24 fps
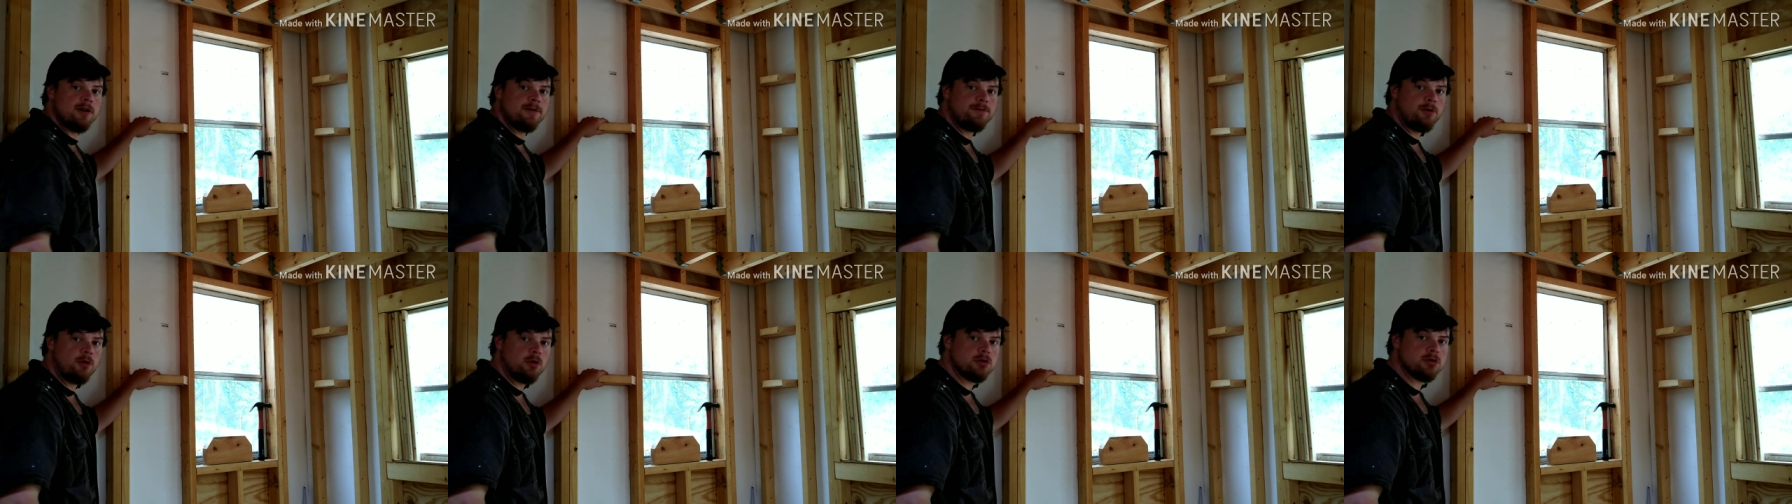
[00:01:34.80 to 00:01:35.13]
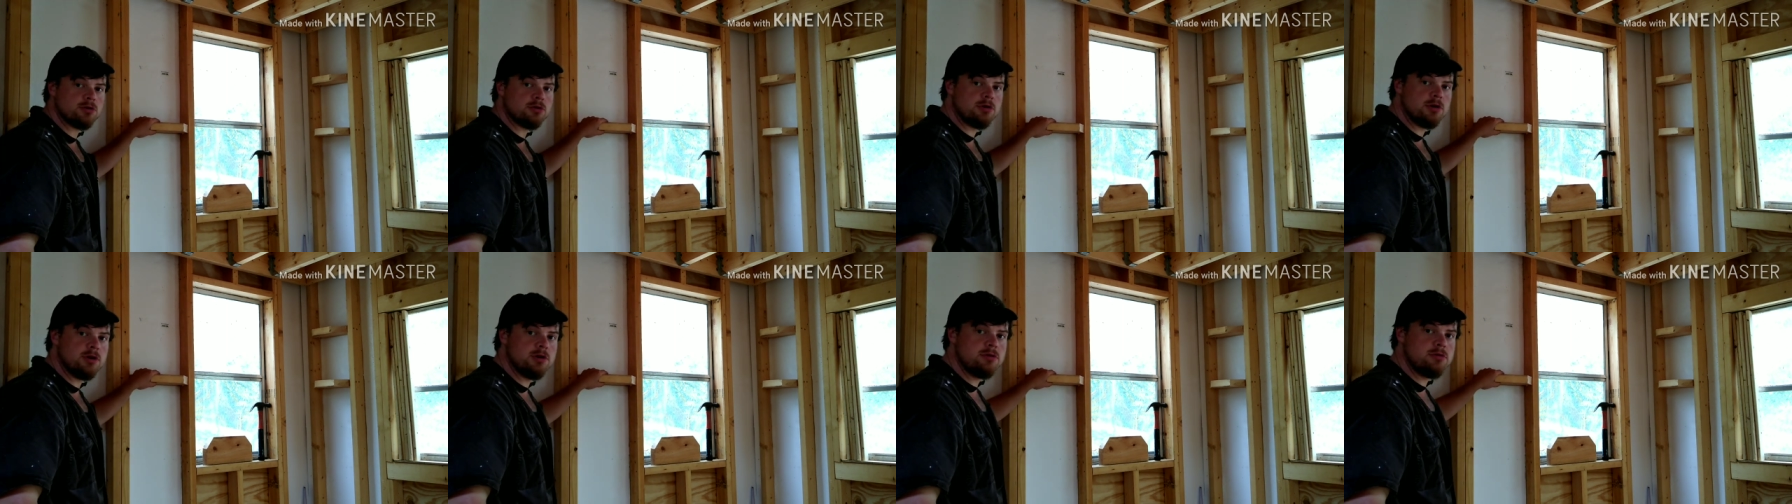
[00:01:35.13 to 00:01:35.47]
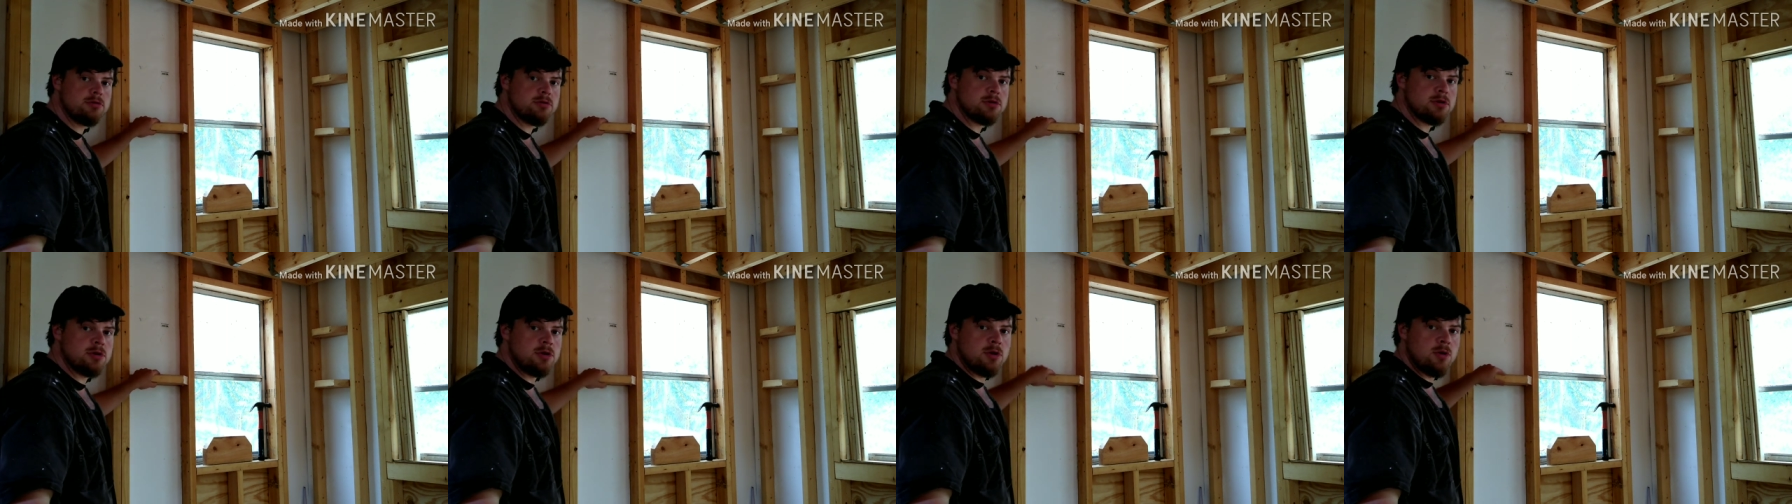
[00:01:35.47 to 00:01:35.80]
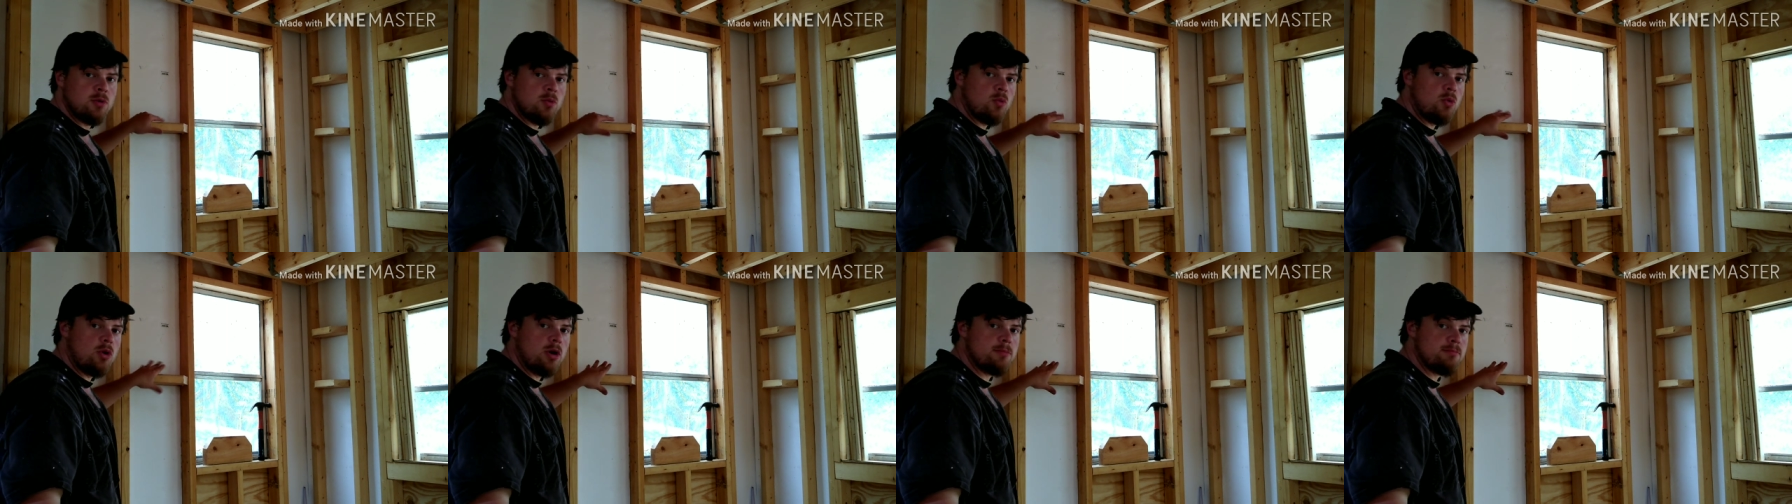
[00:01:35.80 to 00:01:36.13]
4 screws,
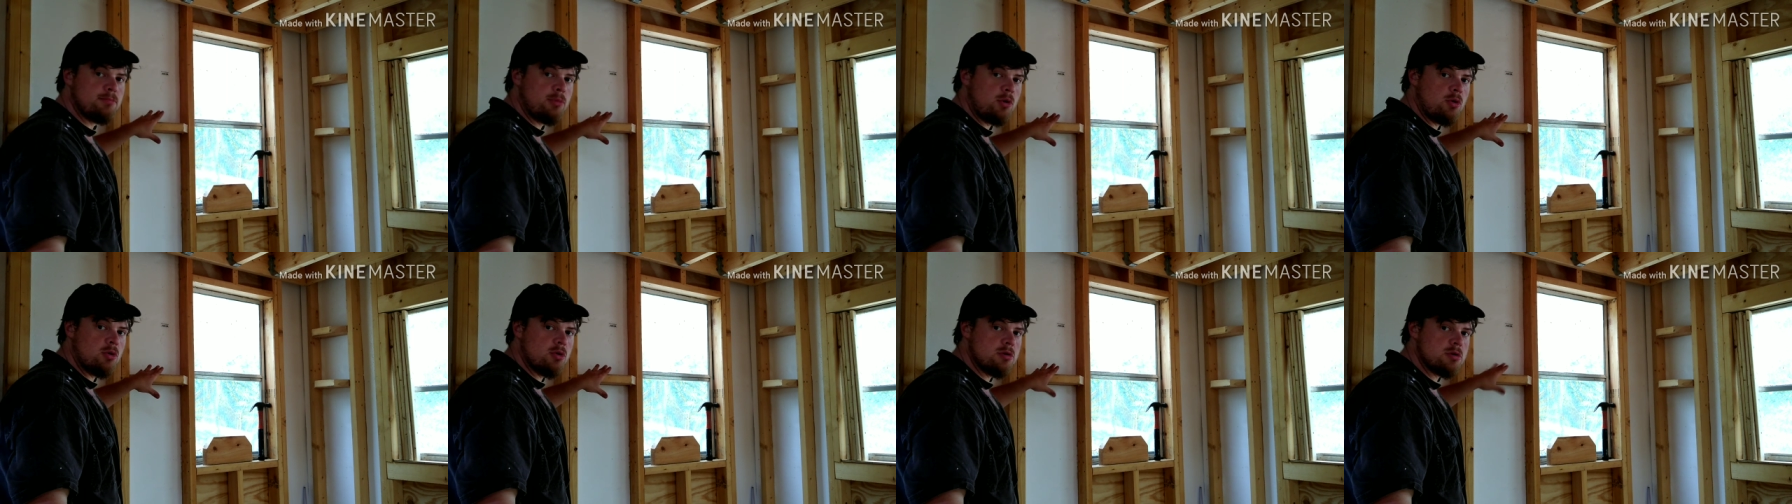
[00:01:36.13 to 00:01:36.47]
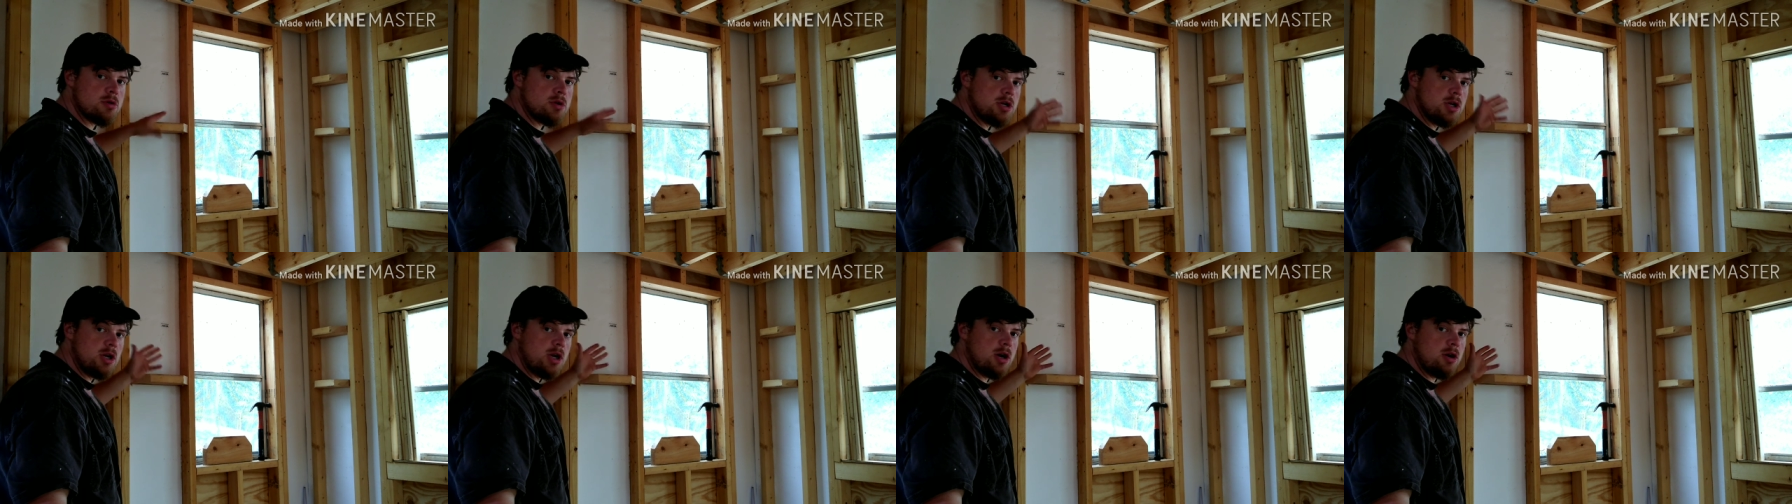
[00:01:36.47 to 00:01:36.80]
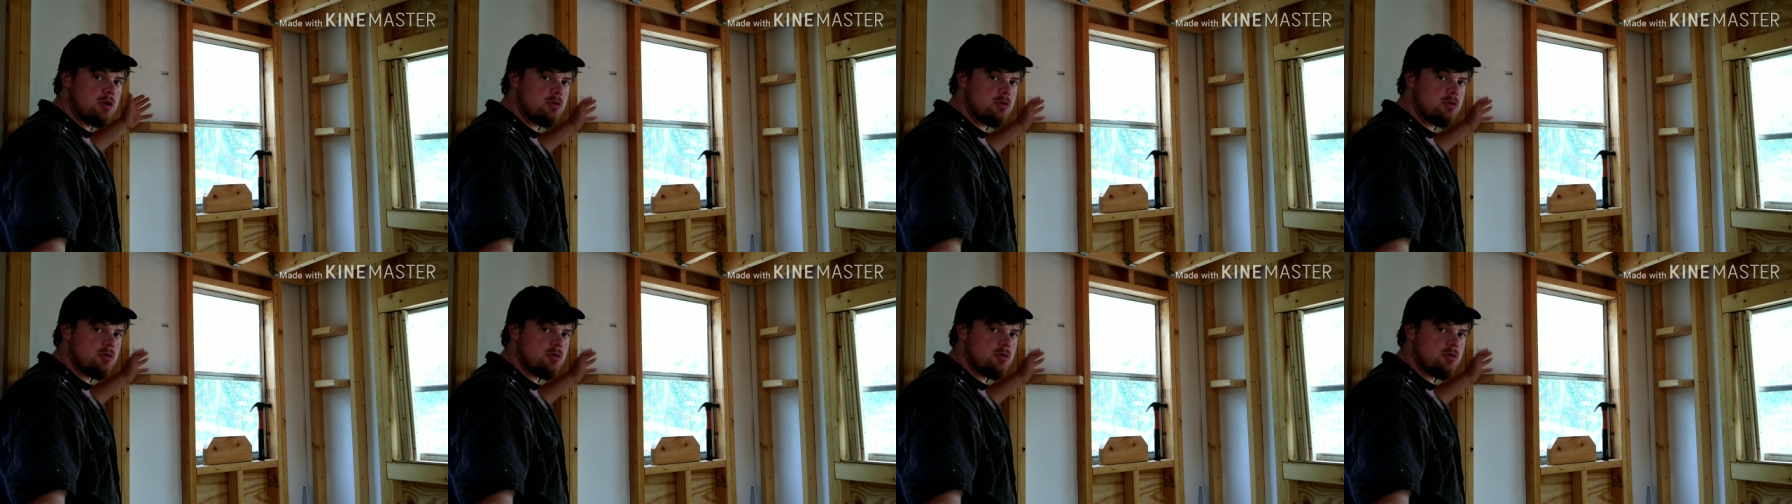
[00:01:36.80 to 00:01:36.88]
1 board,